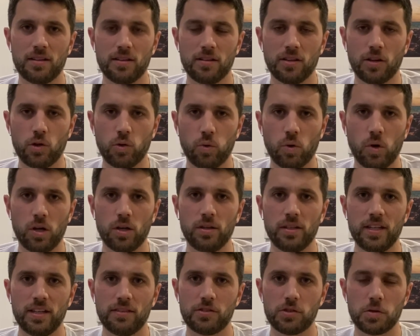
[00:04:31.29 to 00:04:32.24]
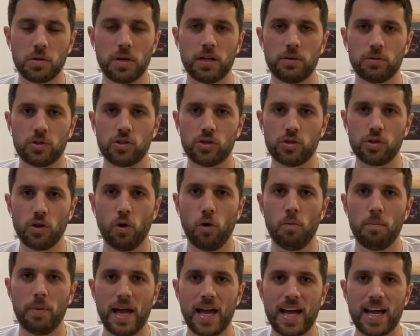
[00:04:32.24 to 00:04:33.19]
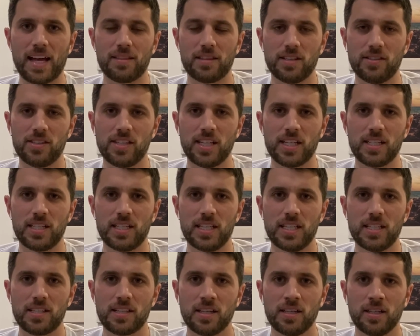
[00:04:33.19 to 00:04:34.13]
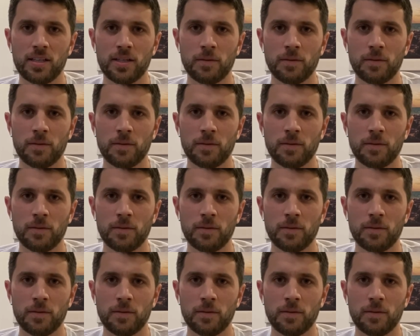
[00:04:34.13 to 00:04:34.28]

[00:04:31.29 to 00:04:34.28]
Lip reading: the quality of strike was so bad in the 60s